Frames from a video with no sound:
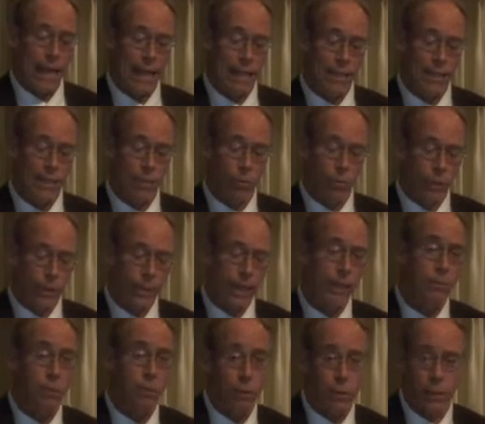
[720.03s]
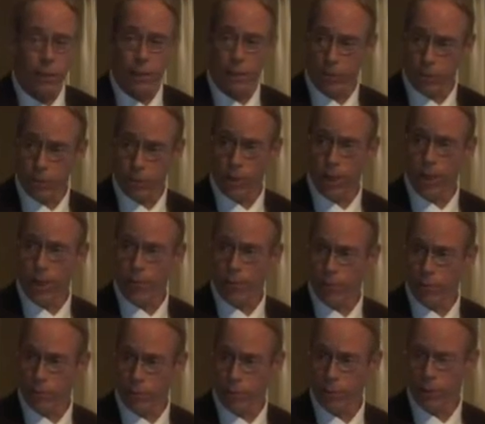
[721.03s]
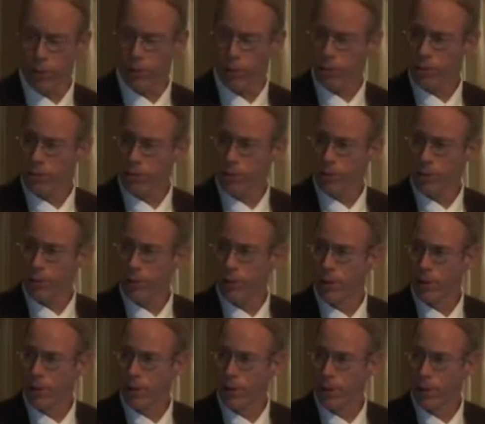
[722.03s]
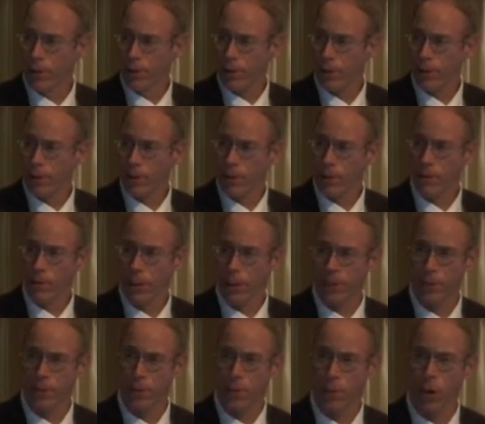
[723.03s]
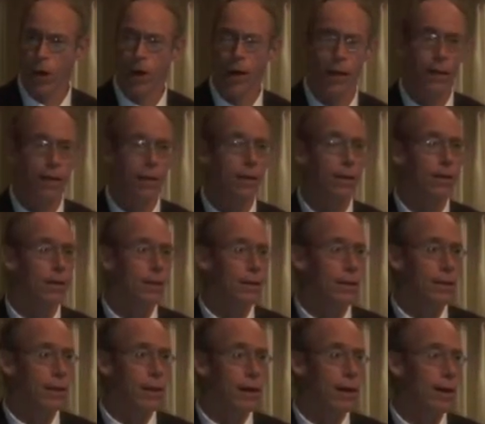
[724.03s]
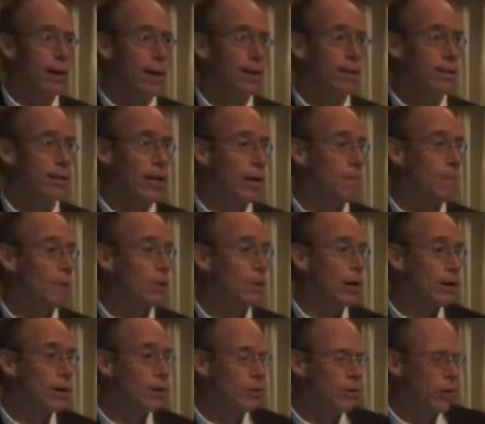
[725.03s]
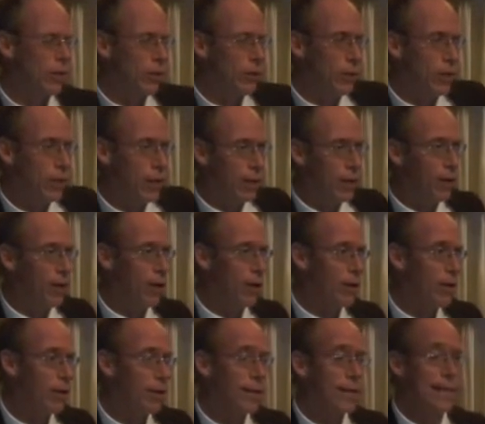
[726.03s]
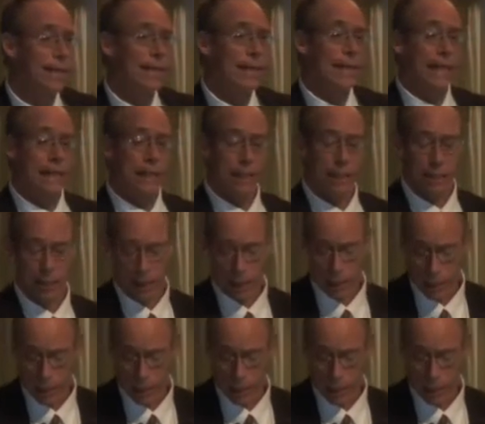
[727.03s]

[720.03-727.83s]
he says, we desperately need you to do this. I said, why? He said, I'm a doctor here in an ER. They said,